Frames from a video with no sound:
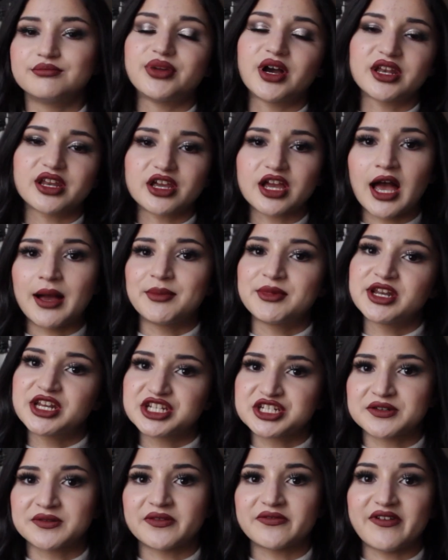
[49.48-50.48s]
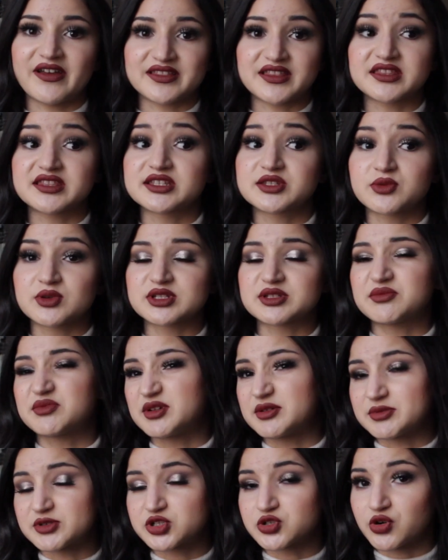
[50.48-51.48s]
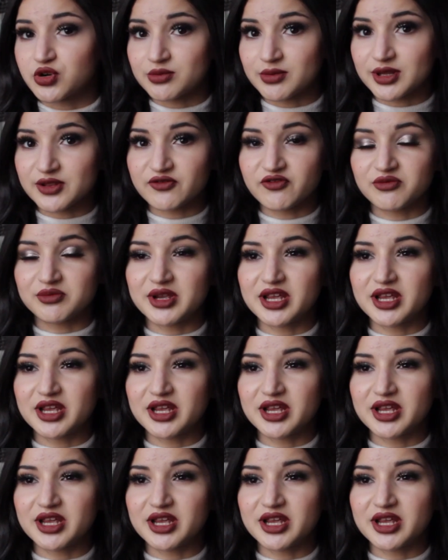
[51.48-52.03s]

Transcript: but a combination of the fact that this was a bit of a shorter month for